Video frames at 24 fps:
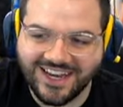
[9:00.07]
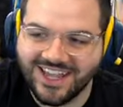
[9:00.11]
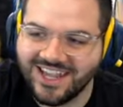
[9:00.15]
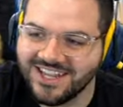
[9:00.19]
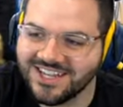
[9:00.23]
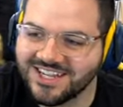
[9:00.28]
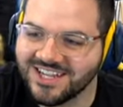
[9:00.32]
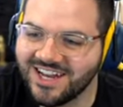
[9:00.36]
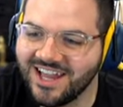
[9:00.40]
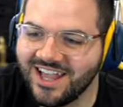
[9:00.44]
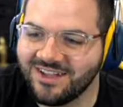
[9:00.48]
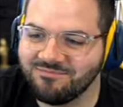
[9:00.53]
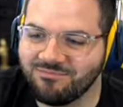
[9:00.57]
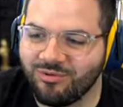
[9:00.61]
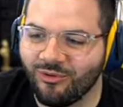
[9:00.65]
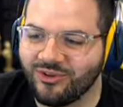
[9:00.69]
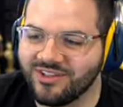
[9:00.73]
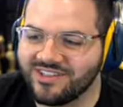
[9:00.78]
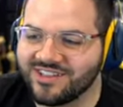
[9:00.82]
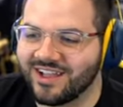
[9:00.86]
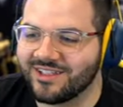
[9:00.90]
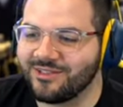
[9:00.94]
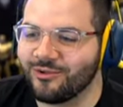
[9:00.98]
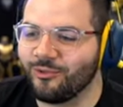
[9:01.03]
Nation, and
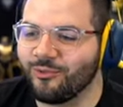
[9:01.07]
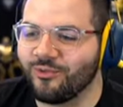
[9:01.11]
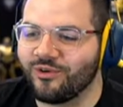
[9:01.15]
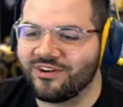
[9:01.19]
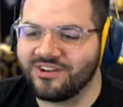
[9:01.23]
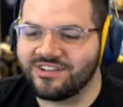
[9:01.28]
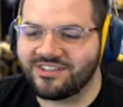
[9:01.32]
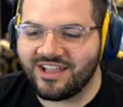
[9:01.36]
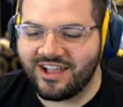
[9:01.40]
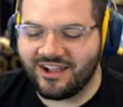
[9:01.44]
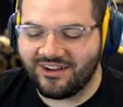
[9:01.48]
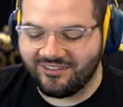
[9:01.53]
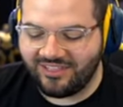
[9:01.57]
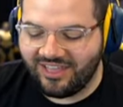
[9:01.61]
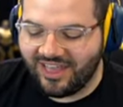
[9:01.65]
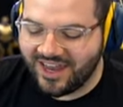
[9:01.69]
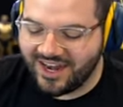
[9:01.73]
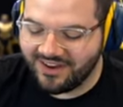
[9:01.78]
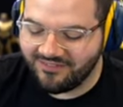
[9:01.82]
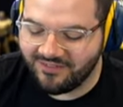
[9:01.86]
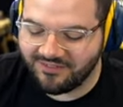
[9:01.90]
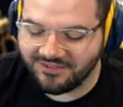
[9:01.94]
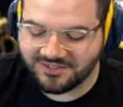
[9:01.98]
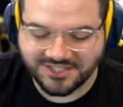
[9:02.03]
boy's got the worst
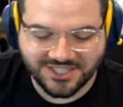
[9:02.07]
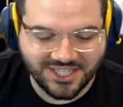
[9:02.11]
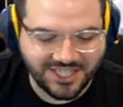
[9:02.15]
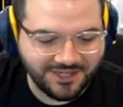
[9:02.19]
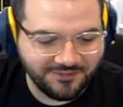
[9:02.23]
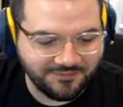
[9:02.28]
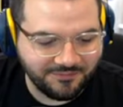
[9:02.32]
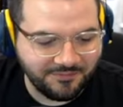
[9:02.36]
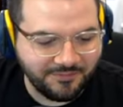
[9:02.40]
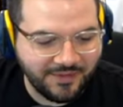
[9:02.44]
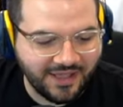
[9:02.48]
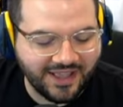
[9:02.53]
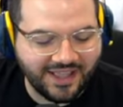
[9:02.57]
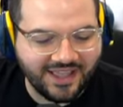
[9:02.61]
hairline I've ever seen in my